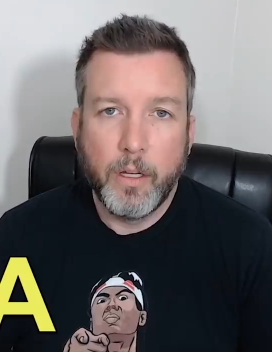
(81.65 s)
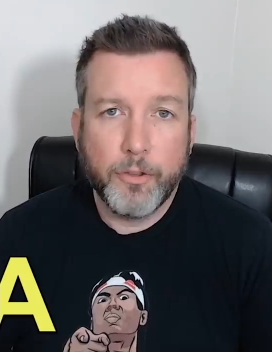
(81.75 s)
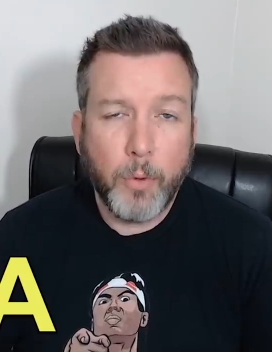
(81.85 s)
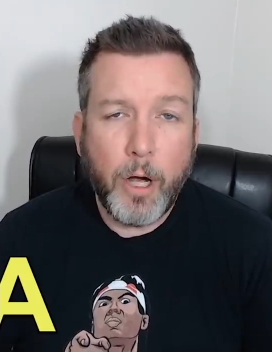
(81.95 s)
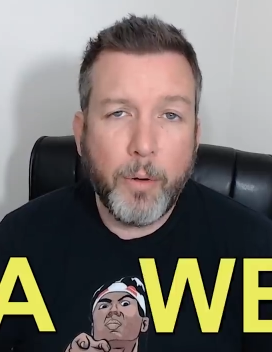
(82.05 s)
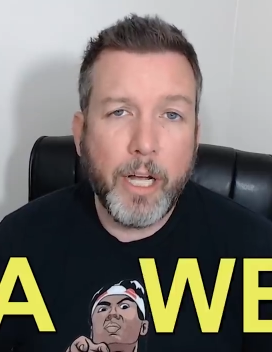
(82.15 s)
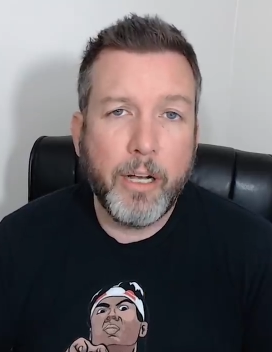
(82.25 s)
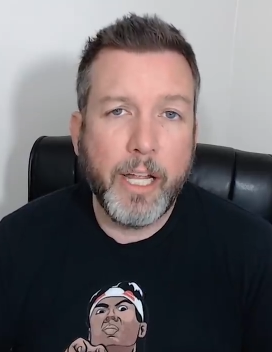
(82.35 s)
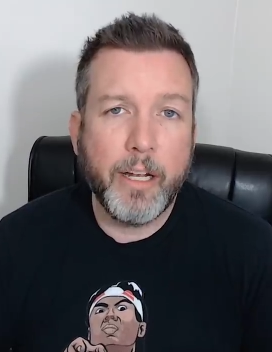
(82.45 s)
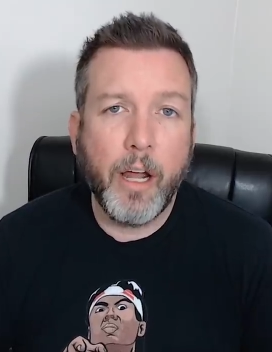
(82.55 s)

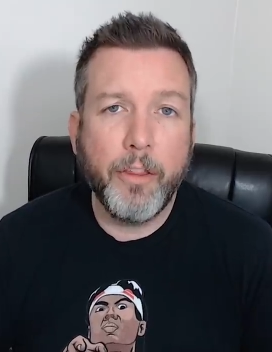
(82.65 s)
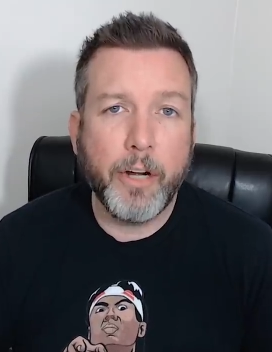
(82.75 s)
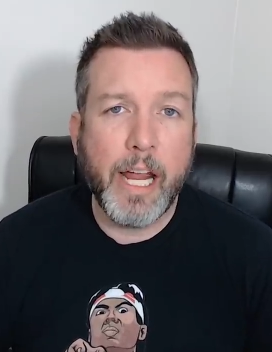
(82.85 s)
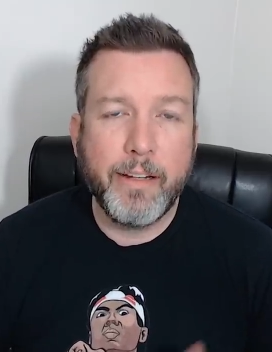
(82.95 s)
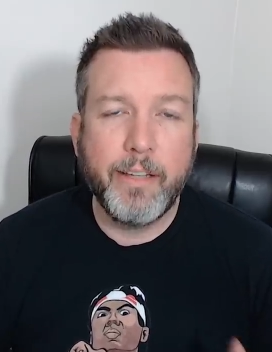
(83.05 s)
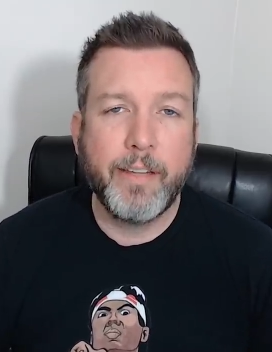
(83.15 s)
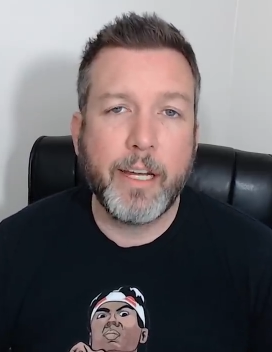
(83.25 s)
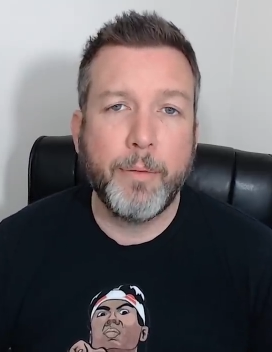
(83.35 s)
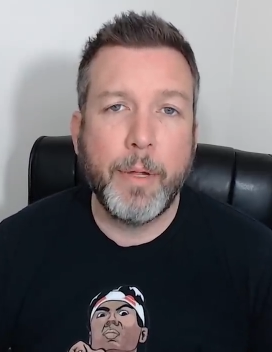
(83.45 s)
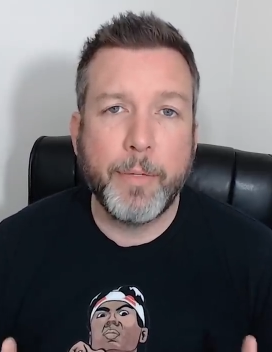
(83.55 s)
Speaker 1: Swalwell and other
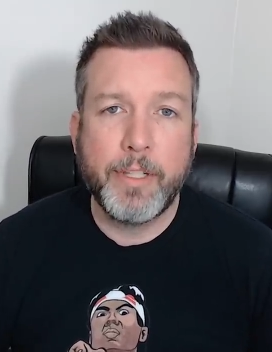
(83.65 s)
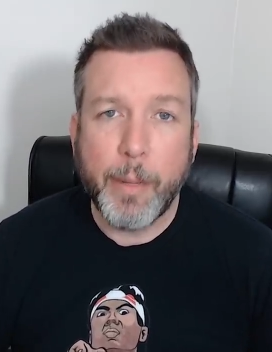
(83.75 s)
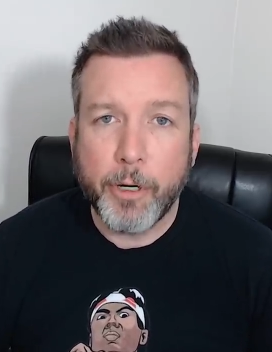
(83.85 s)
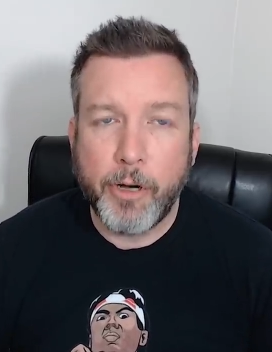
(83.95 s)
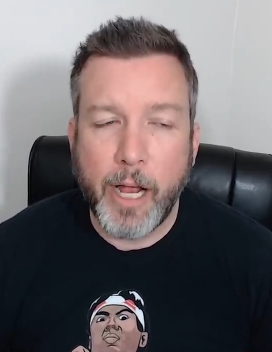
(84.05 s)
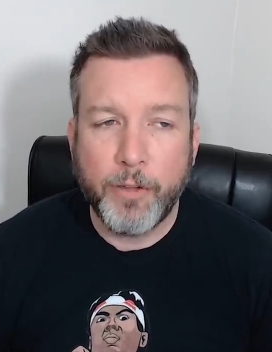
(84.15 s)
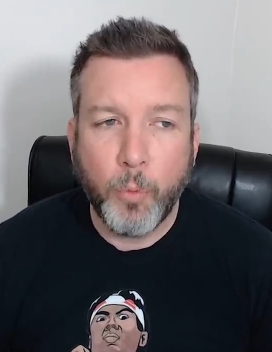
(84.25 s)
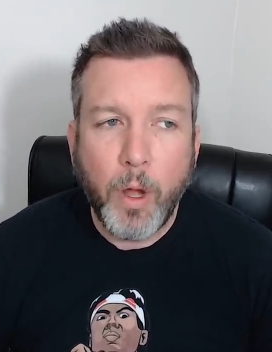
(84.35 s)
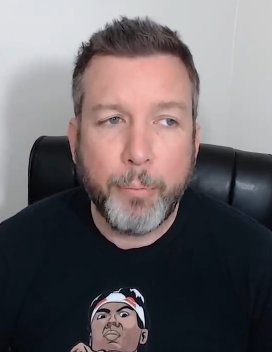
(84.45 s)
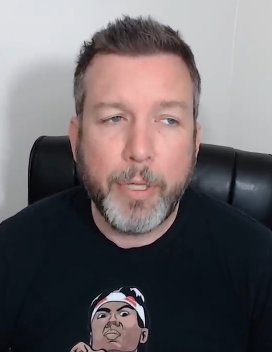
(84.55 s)
anti-Second Amendment
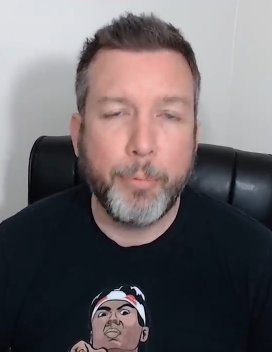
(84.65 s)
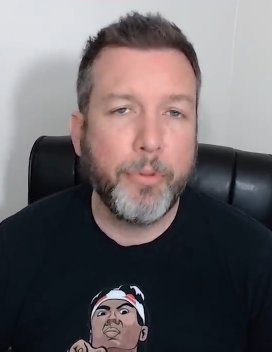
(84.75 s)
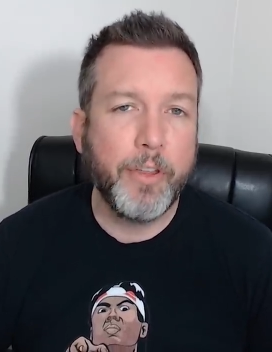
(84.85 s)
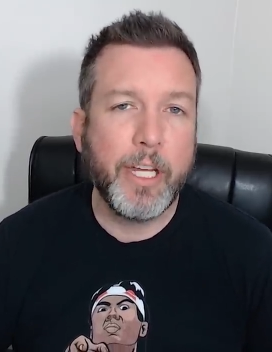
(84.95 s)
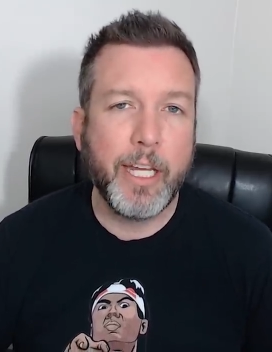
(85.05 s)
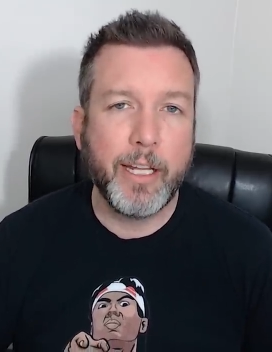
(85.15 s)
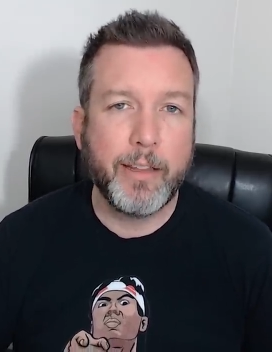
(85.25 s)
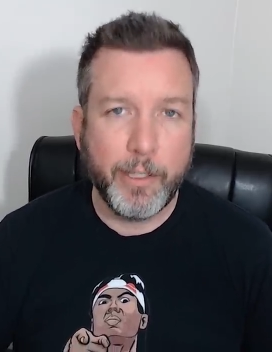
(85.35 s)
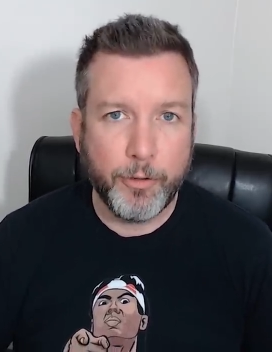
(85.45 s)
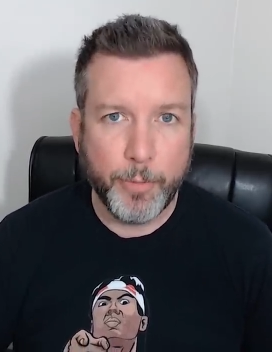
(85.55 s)
Democrats want people thinking
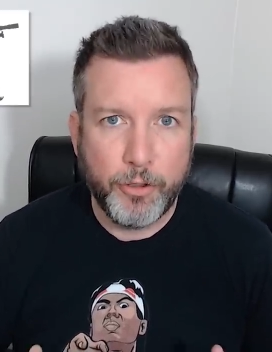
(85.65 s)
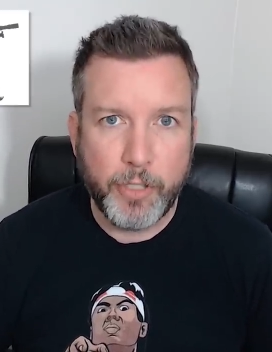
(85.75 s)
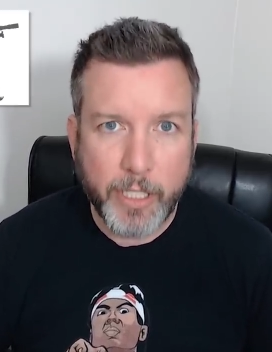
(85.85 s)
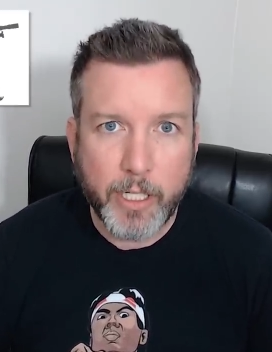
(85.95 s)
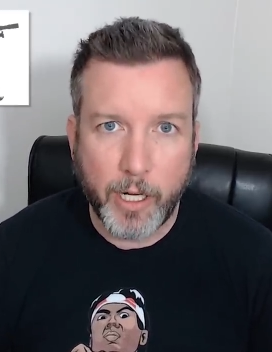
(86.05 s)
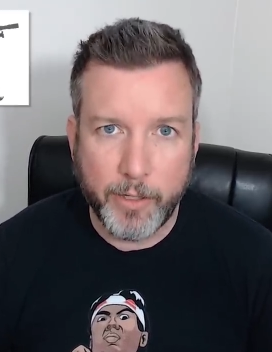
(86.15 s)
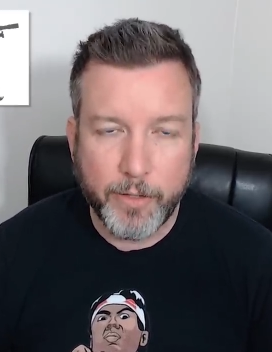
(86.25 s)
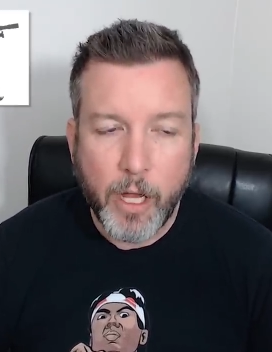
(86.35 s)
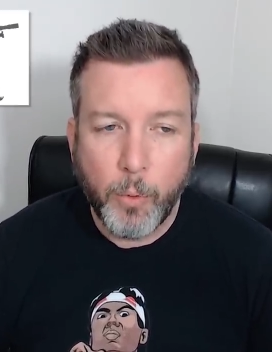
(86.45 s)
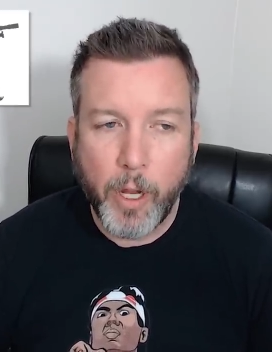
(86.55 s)
that these are machine guns,